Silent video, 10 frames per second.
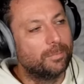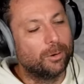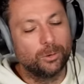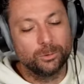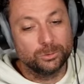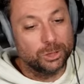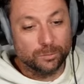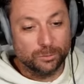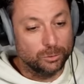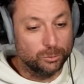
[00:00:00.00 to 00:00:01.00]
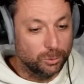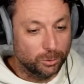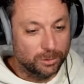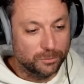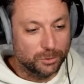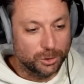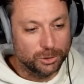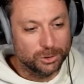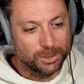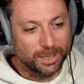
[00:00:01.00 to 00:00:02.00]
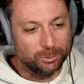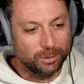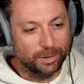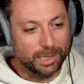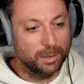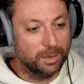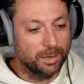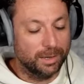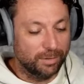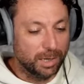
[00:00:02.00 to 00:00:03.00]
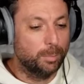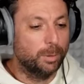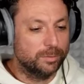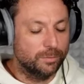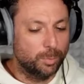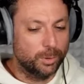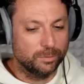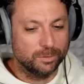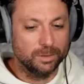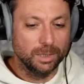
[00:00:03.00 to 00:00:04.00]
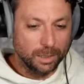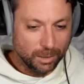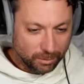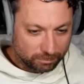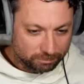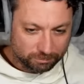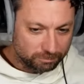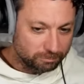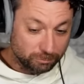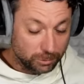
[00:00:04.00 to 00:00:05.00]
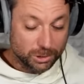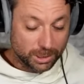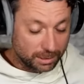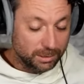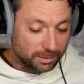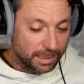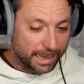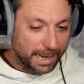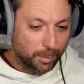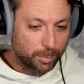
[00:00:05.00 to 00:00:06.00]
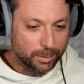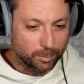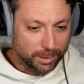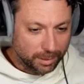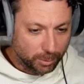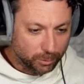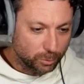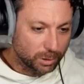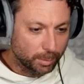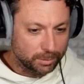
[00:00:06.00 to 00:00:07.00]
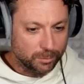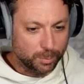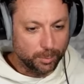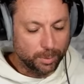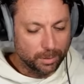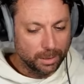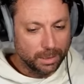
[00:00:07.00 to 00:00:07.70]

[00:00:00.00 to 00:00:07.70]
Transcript: or you just didn't do your research and you're a very impulsive person, which it can happen, but I'm not talking about these people.